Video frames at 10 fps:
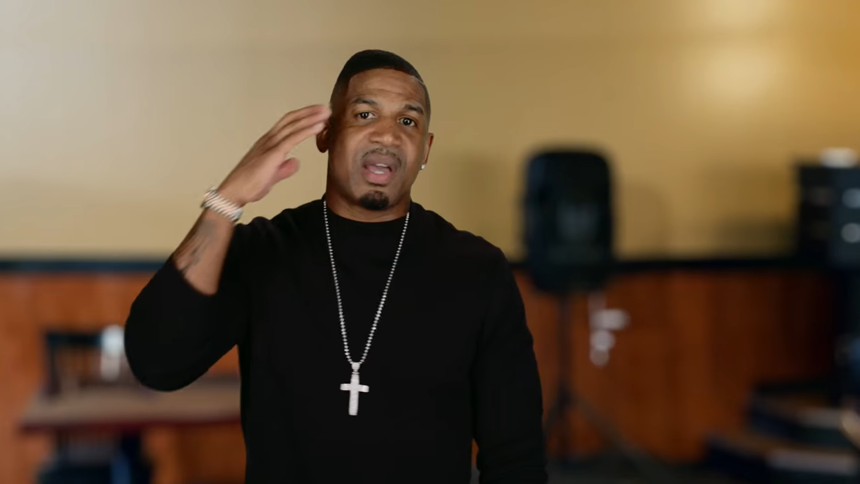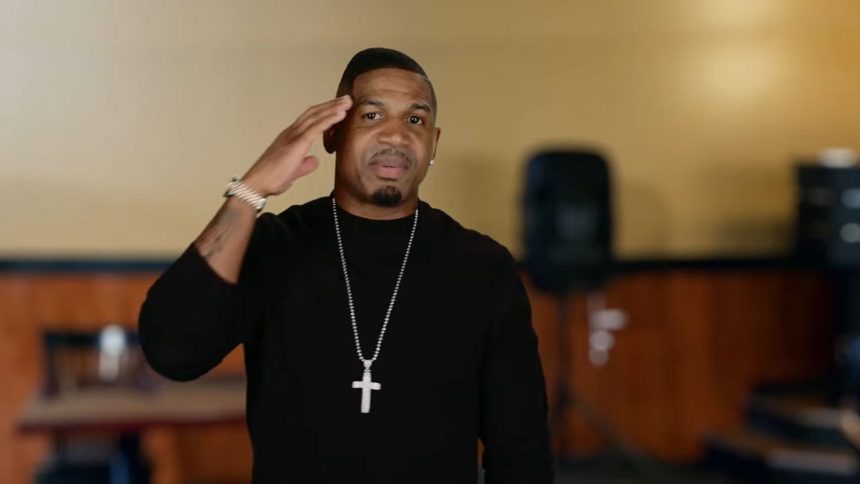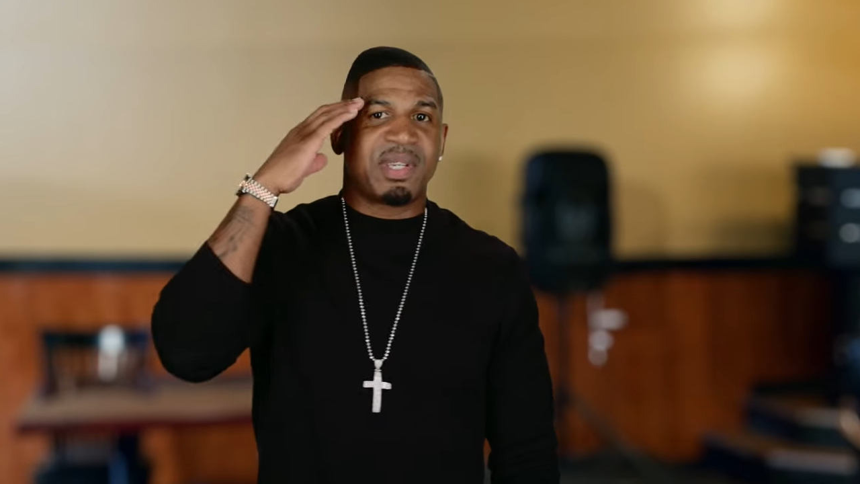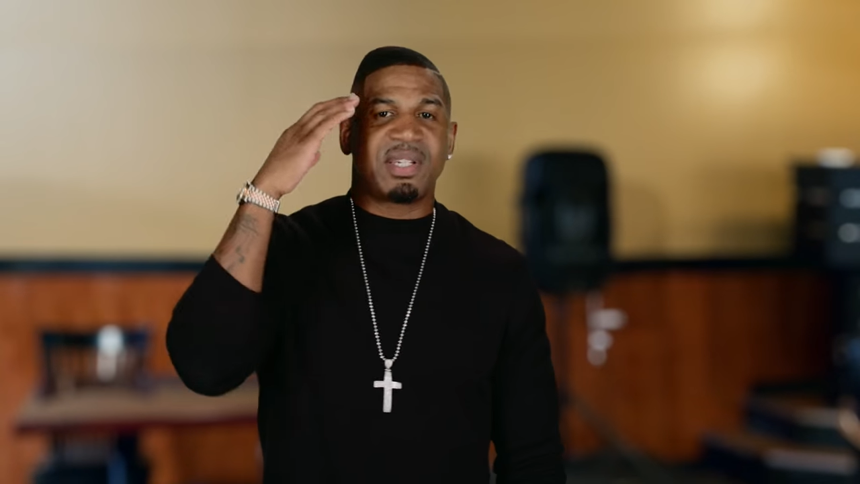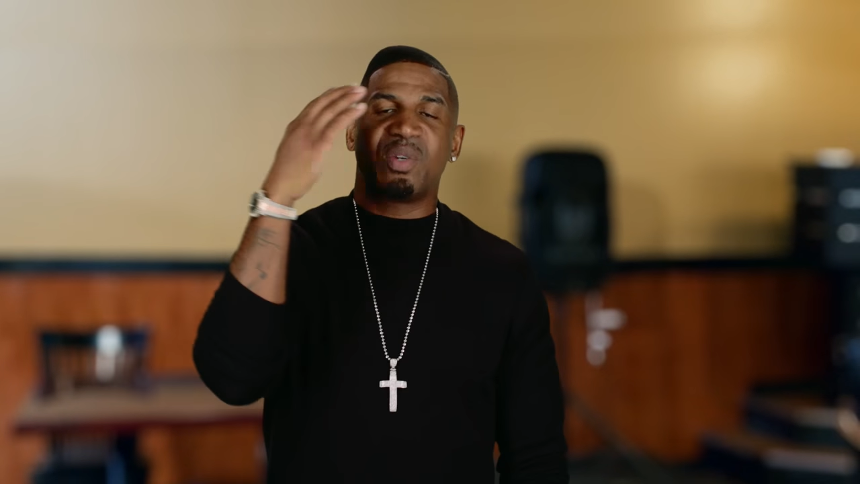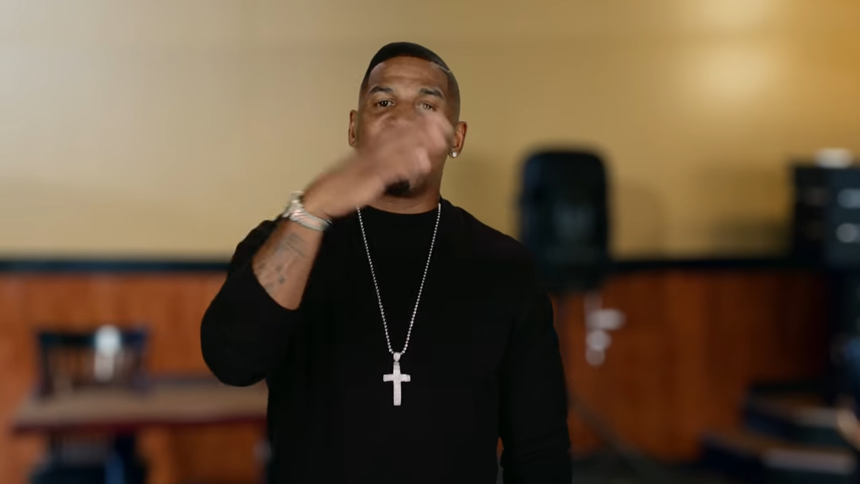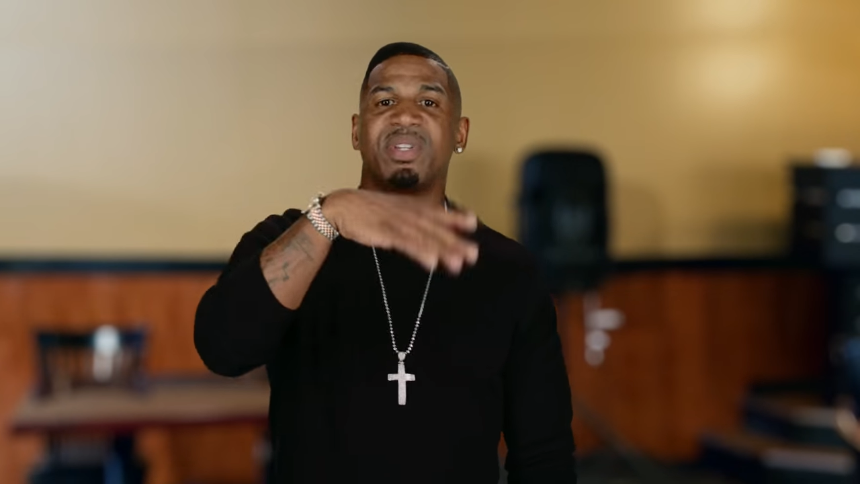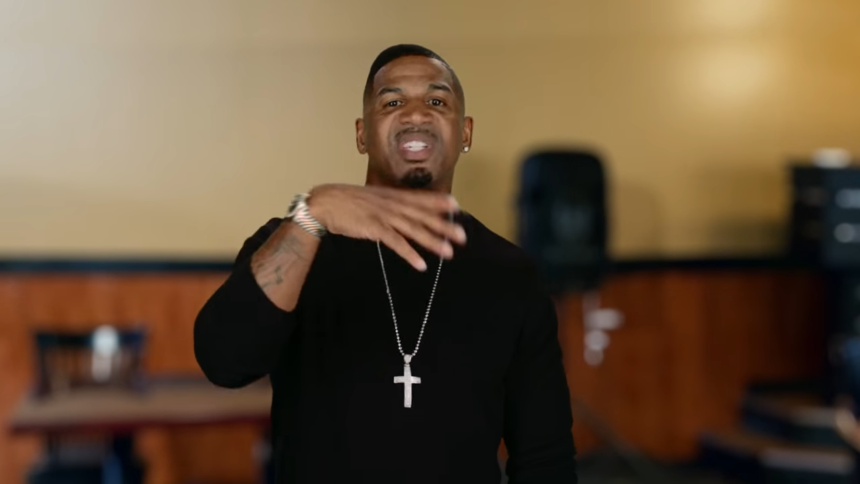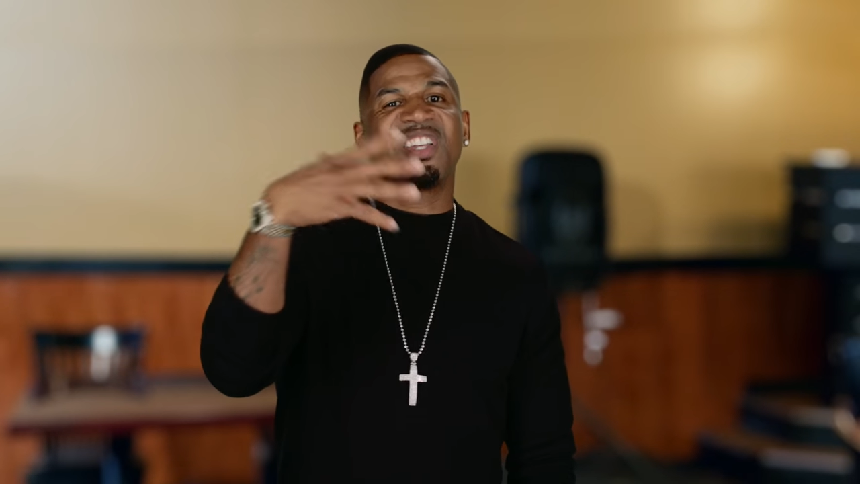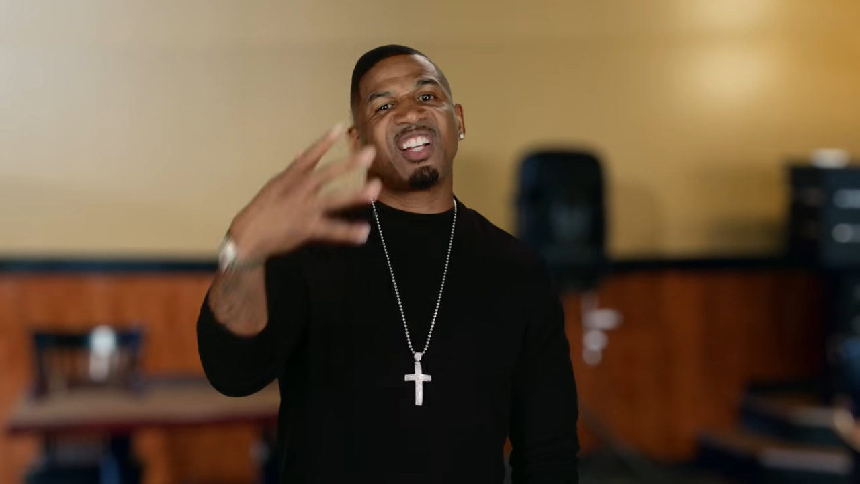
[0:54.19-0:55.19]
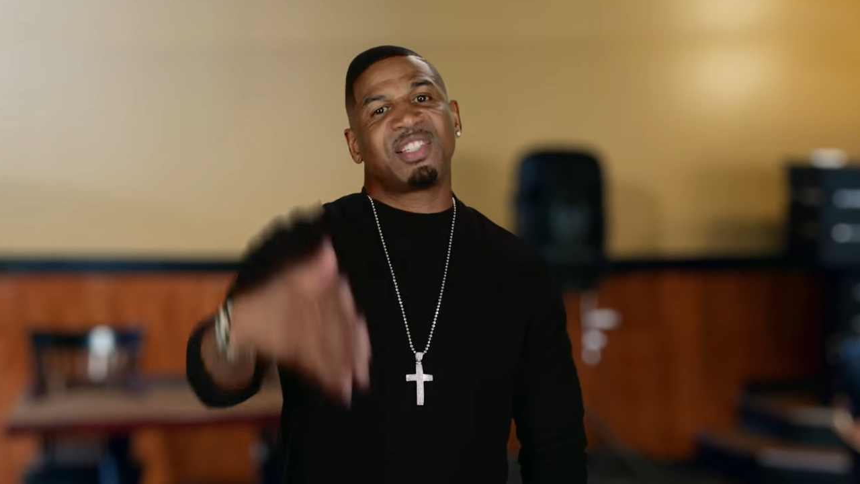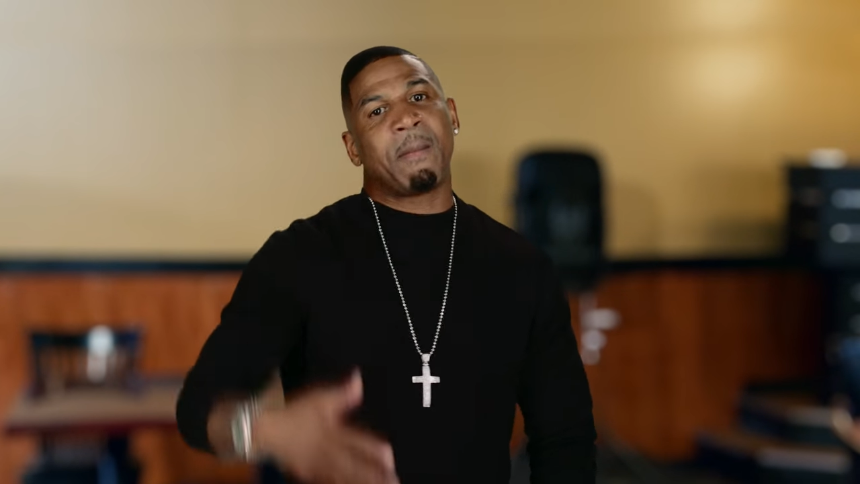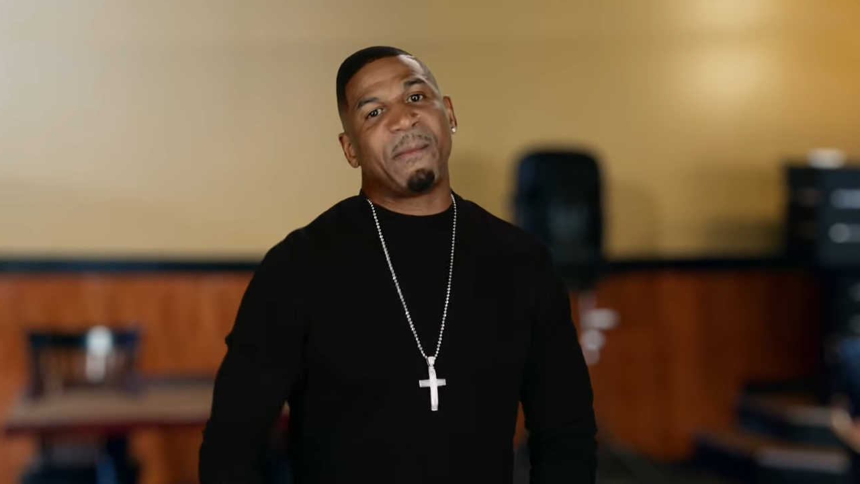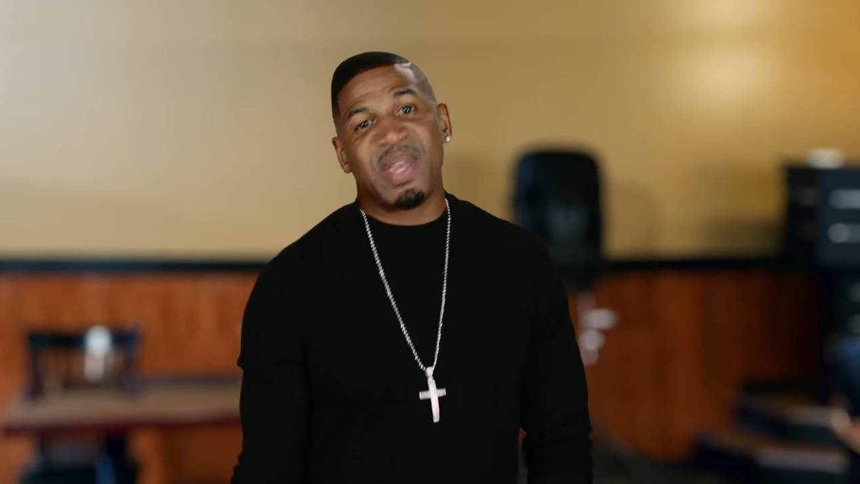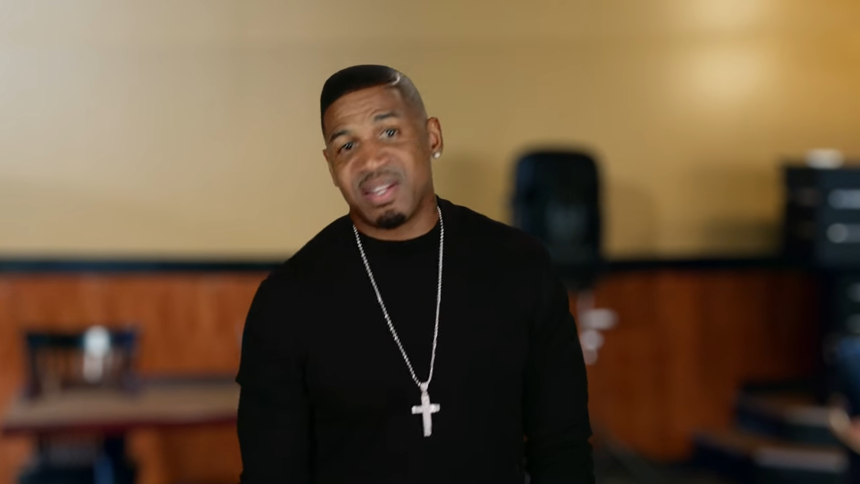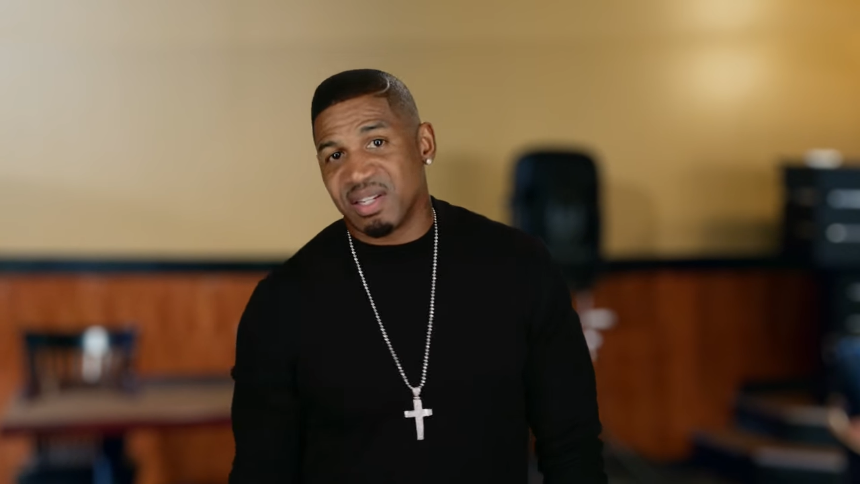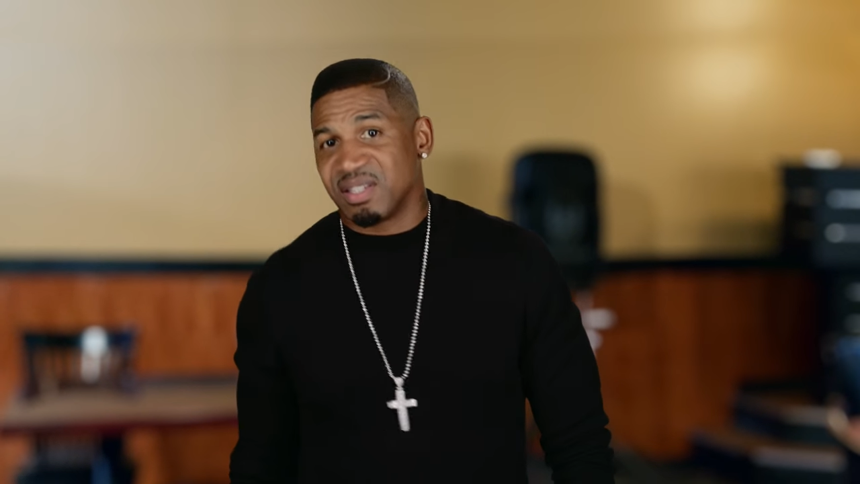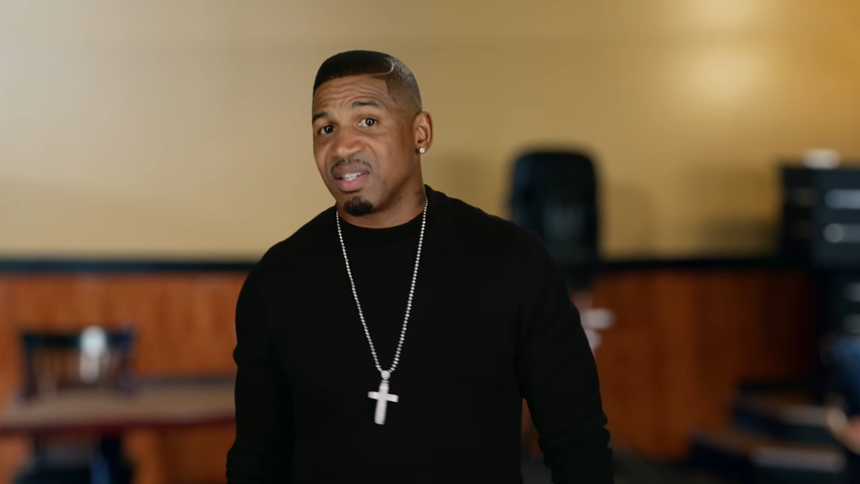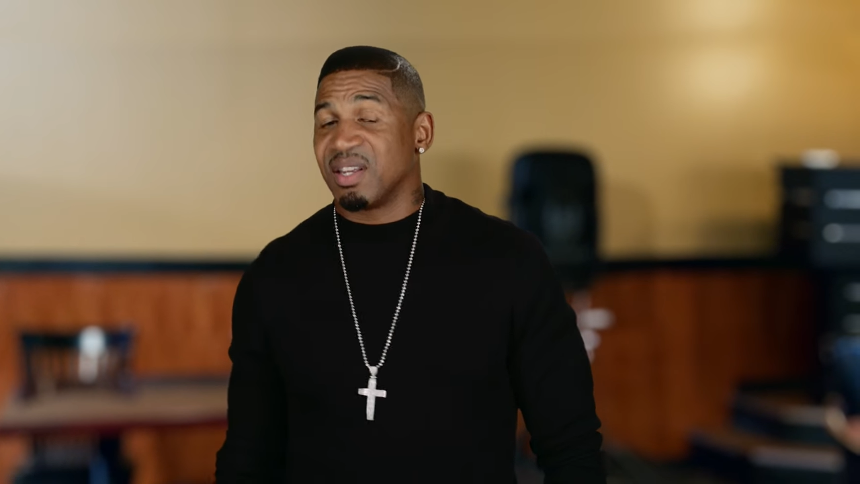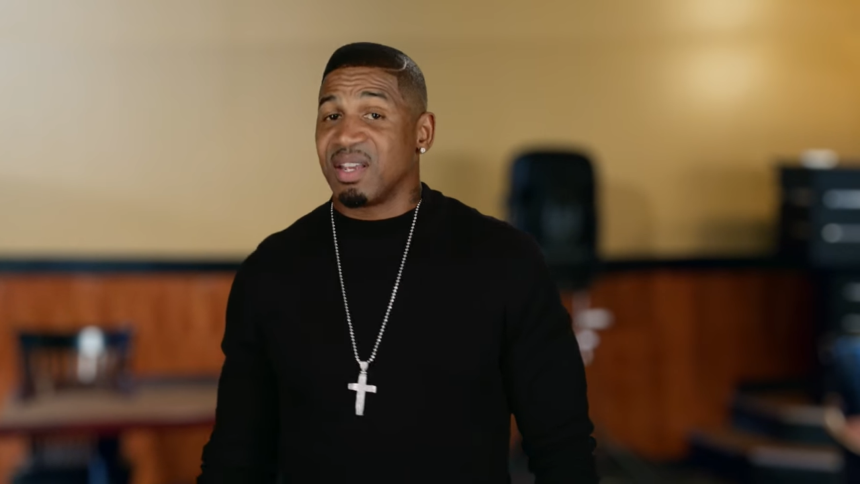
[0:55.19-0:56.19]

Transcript: up, said she wanted to discuss some business.